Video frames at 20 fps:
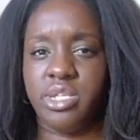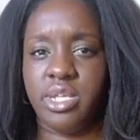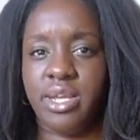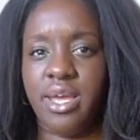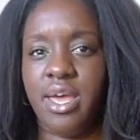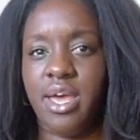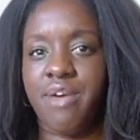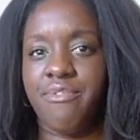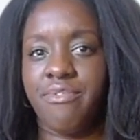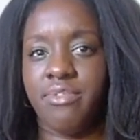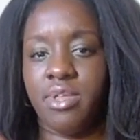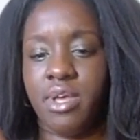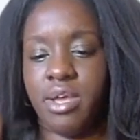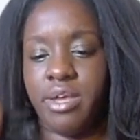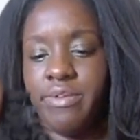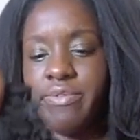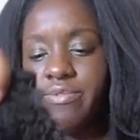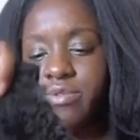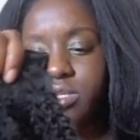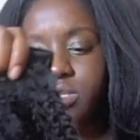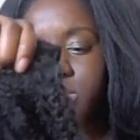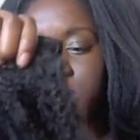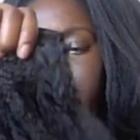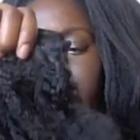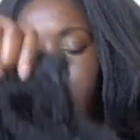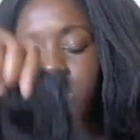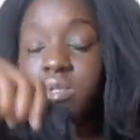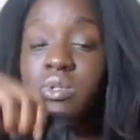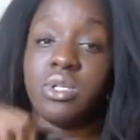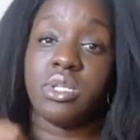that I have left,
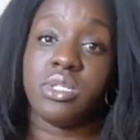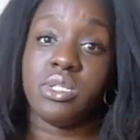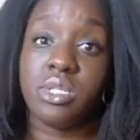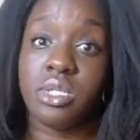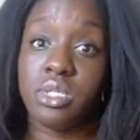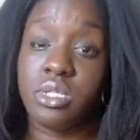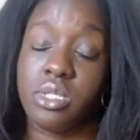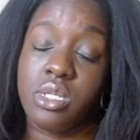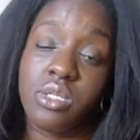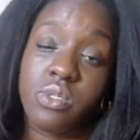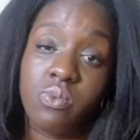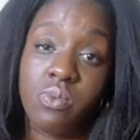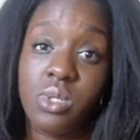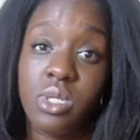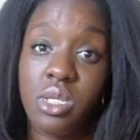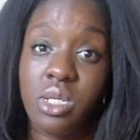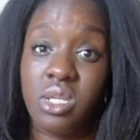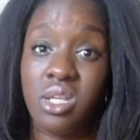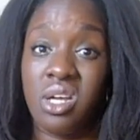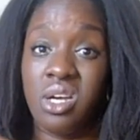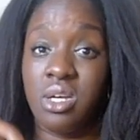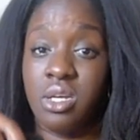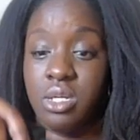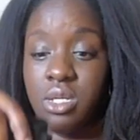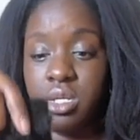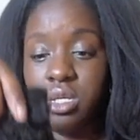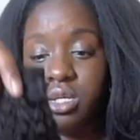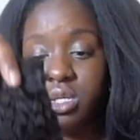and you can see it's really a lot.